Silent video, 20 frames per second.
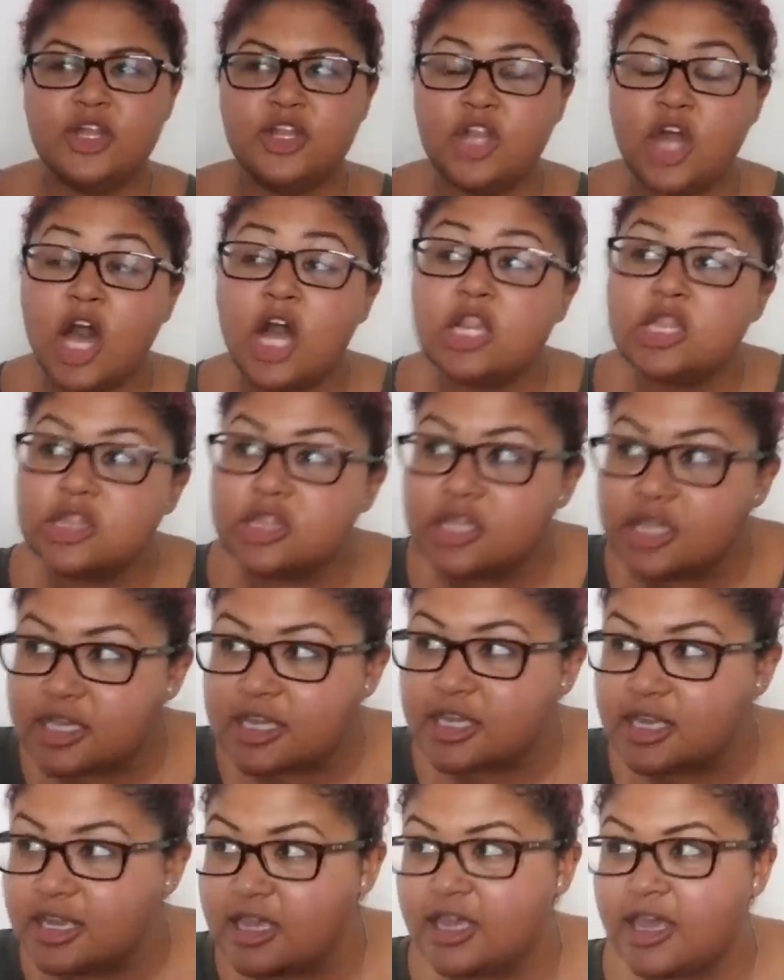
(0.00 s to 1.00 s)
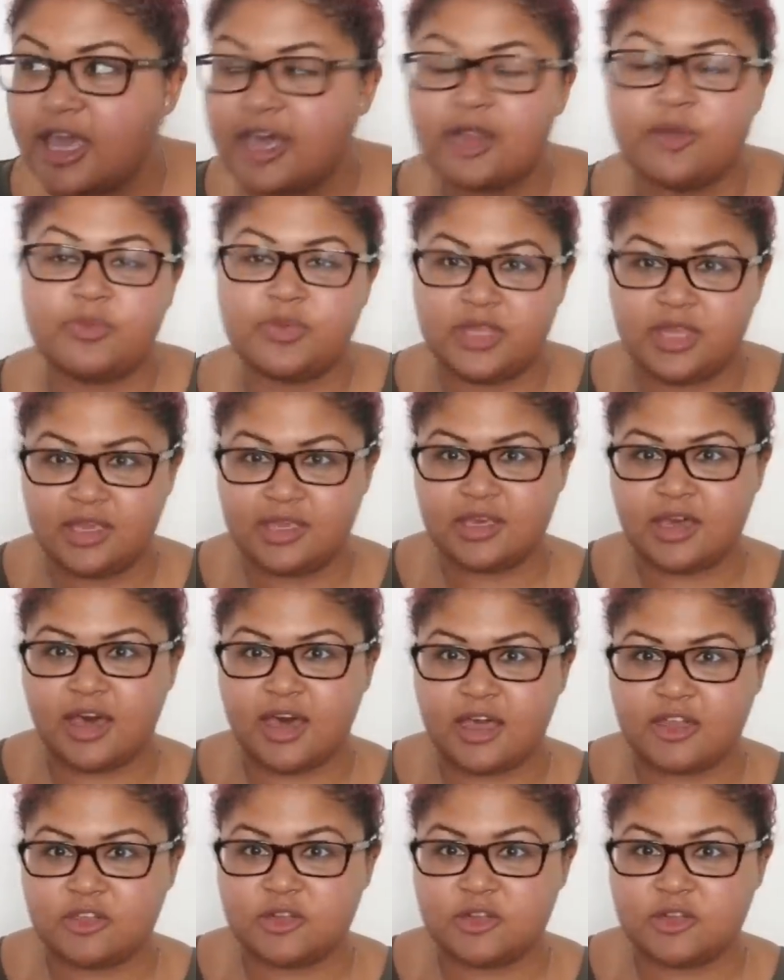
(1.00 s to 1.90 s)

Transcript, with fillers: not looking at a peacock.